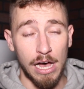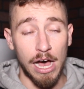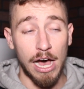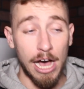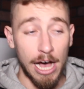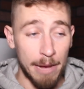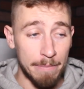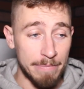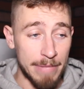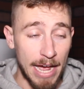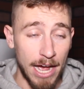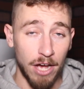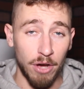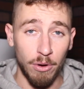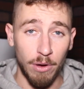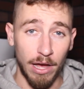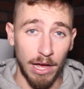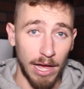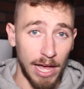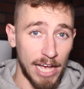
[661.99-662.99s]

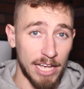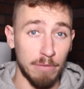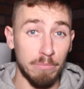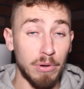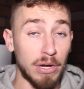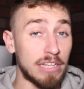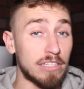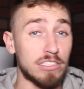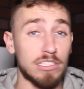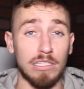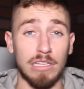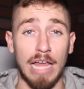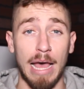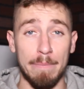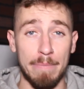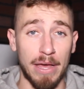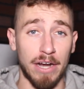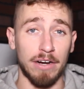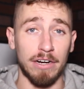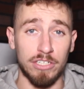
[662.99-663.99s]
Now I can put it into a
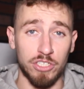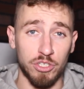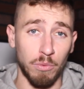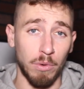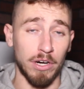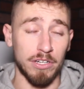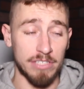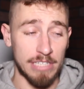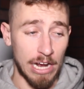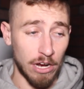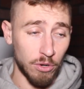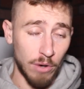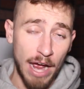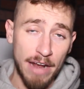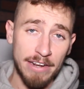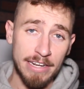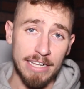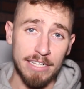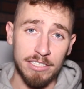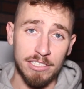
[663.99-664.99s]
lot better into words. Now,
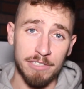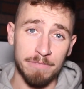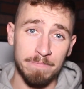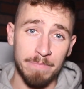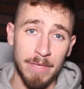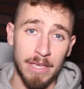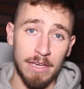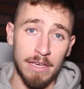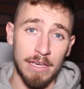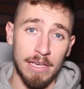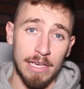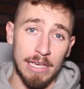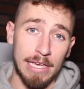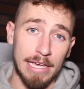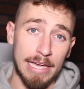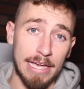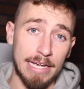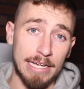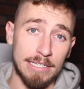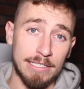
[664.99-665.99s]
groundedness
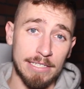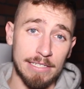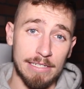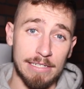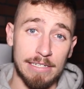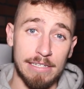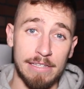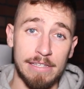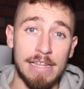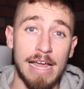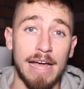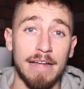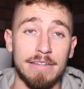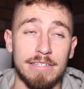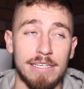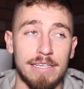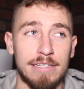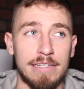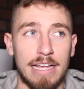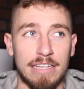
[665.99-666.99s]
is
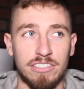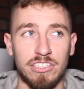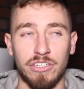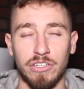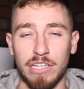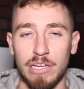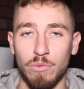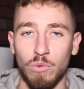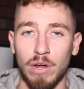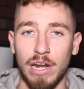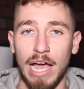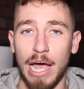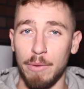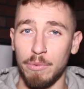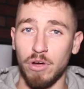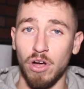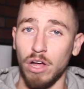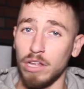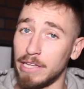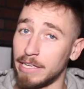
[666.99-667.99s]
not necessarily what I
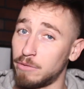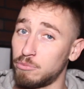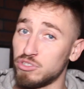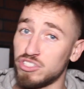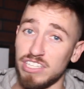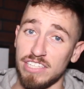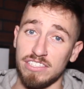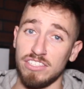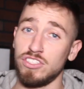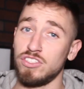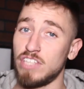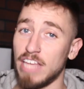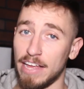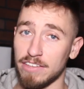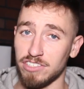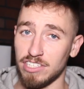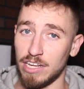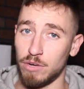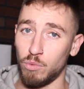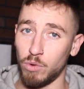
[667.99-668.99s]
would call like resistance to the
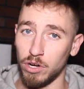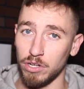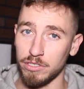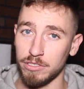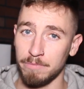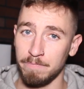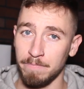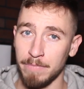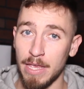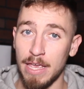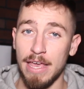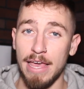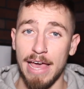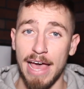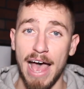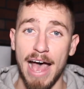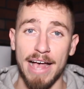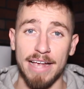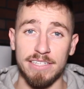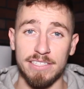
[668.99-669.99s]
outside world,
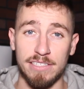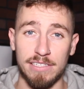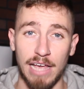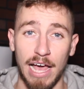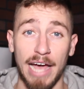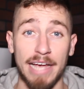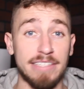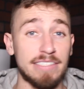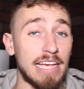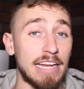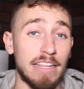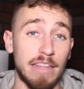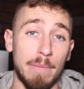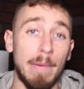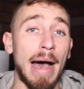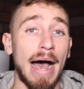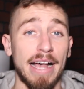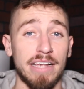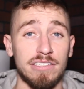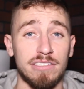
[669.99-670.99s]
as I said in the
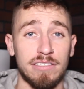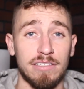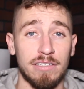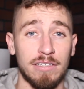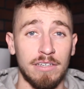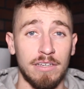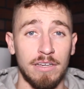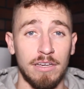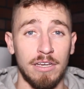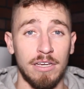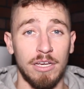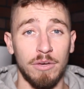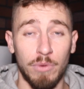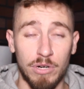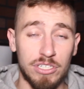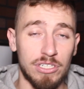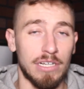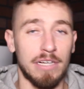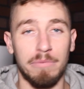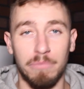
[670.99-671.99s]
past,
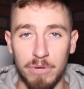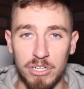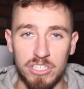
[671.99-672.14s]
which